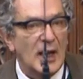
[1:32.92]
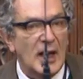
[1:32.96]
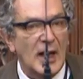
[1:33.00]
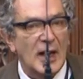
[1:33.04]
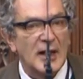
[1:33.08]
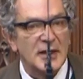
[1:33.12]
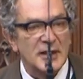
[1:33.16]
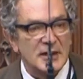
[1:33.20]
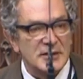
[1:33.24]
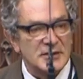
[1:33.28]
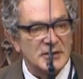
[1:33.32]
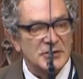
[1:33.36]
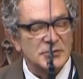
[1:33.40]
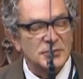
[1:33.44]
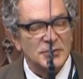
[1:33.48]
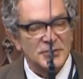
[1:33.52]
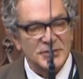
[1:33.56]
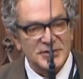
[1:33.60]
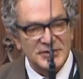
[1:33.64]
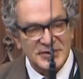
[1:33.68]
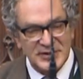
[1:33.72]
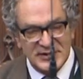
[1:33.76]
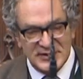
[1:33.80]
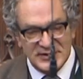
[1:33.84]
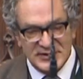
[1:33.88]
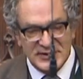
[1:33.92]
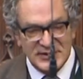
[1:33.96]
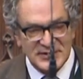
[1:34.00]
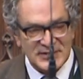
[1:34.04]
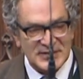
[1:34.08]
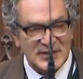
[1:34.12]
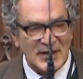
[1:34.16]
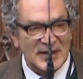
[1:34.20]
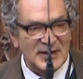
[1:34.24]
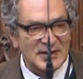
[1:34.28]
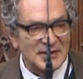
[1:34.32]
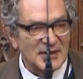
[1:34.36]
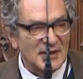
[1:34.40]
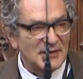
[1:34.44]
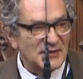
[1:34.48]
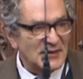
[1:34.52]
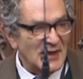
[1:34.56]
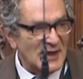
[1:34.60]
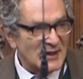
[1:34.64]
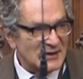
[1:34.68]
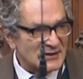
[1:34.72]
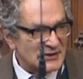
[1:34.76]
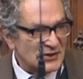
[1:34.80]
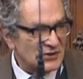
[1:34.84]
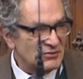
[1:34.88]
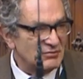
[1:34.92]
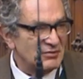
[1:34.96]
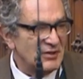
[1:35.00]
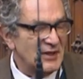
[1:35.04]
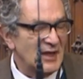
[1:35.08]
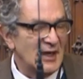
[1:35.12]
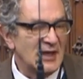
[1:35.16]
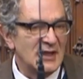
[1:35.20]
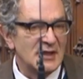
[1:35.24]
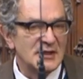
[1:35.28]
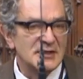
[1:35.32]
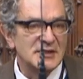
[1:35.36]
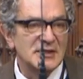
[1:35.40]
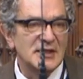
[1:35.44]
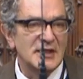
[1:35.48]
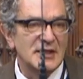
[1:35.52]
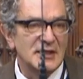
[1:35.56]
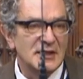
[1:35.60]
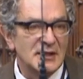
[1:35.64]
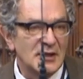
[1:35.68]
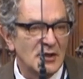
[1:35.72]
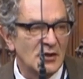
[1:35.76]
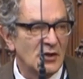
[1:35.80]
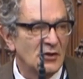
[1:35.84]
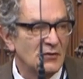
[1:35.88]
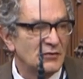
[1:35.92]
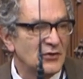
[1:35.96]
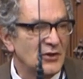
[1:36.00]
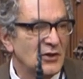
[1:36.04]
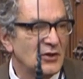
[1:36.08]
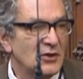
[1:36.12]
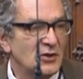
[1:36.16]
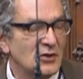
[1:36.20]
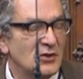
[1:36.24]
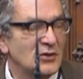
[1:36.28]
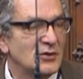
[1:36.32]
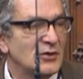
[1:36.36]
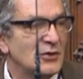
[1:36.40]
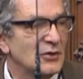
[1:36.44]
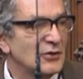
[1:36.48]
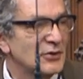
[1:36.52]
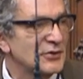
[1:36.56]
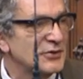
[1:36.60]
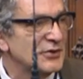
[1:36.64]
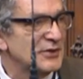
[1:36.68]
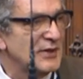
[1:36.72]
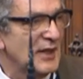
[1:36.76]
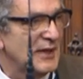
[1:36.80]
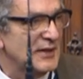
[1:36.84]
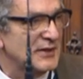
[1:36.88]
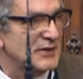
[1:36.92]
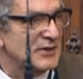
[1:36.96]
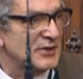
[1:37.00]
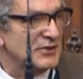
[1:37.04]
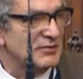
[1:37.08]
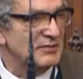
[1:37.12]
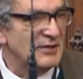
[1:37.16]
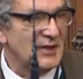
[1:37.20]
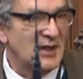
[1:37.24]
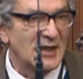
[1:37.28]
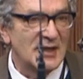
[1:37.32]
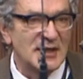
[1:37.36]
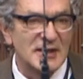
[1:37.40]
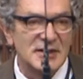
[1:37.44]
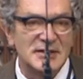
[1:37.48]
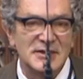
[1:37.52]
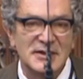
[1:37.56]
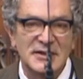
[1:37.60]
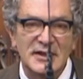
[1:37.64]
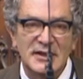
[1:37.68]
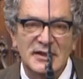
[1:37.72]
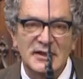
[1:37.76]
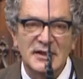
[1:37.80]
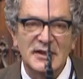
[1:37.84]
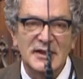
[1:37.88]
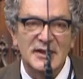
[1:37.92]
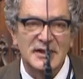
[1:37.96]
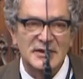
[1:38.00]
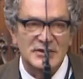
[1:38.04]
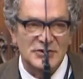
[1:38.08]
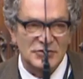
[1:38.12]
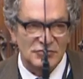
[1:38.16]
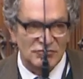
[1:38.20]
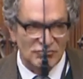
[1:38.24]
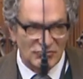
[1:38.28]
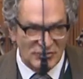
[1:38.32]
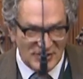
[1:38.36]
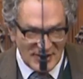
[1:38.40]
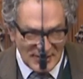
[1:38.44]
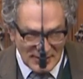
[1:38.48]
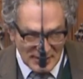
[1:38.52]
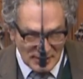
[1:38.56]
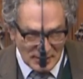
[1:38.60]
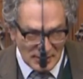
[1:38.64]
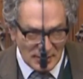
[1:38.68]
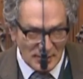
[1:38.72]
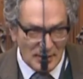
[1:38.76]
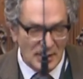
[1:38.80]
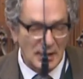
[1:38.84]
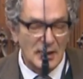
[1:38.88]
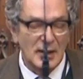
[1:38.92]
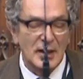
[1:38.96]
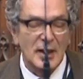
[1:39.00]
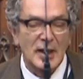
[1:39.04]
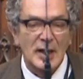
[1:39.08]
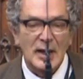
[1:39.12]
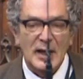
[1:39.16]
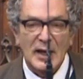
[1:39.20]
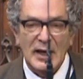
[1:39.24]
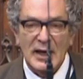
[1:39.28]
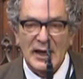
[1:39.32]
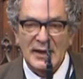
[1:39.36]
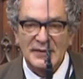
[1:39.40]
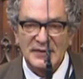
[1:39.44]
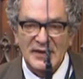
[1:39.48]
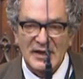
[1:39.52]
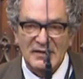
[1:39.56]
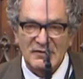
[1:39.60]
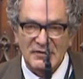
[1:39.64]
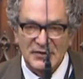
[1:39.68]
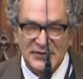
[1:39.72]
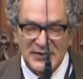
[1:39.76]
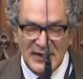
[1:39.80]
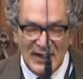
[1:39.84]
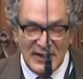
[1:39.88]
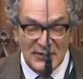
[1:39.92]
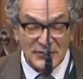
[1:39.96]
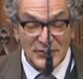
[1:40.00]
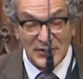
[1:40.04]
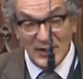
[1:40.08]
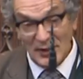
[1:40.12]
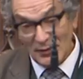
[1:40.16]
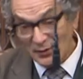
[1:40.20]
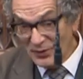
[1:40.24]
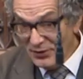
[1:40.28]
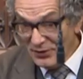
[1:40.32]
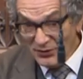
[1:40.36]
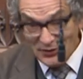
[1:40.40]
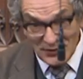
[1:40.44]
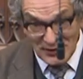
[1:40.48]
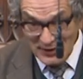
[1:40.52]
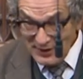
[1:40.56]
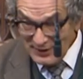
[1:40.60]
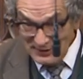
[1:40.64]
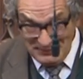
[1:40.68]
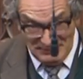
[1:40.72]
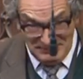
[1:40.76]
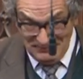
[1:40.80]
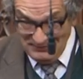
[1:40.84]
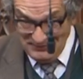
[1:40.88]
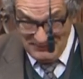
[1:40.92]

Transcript: And I just wanted to say that that's the reality of the Holocaust, that's the reality, it's real. And there are now no longer